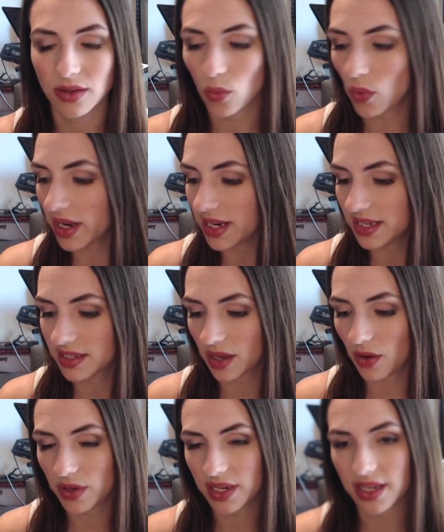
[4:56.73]
One is
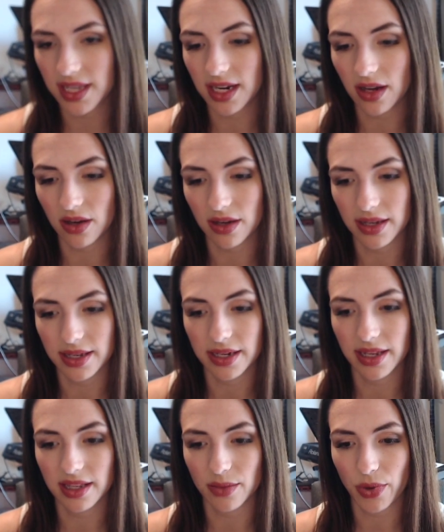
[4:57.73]
honing in on
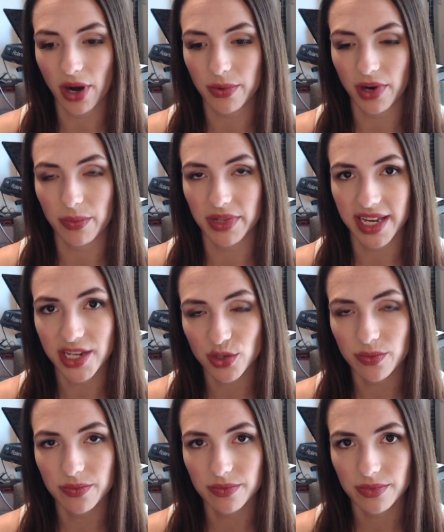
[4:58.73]
a proper
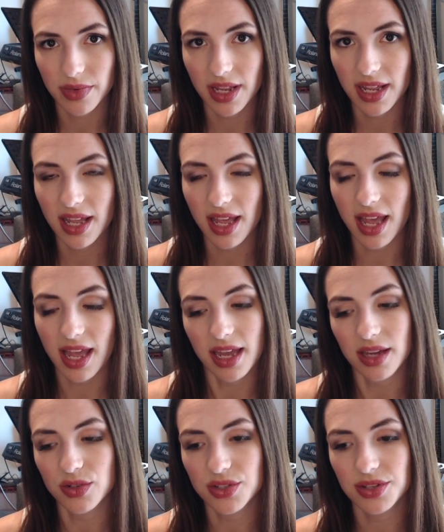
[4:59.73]
application,
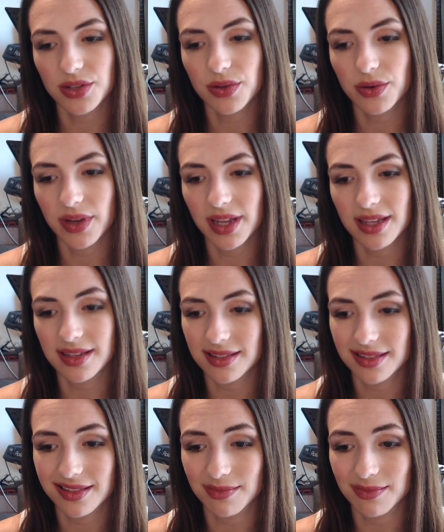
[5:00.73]
And 2 is